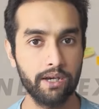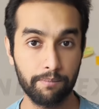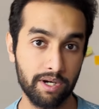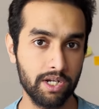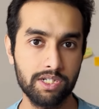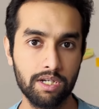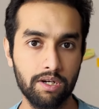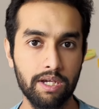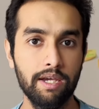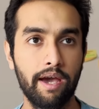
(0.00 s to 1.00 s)
a British
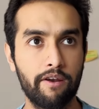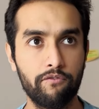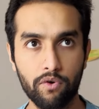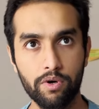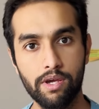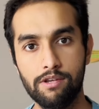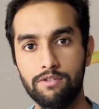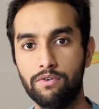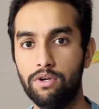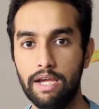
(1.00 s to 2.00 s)
degree and 4 years
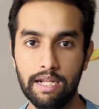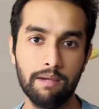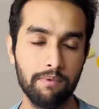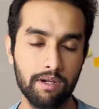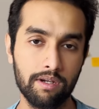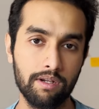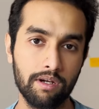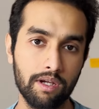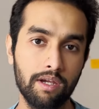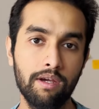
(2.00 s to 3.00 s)
for any American
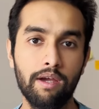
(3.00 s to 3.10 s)
degree.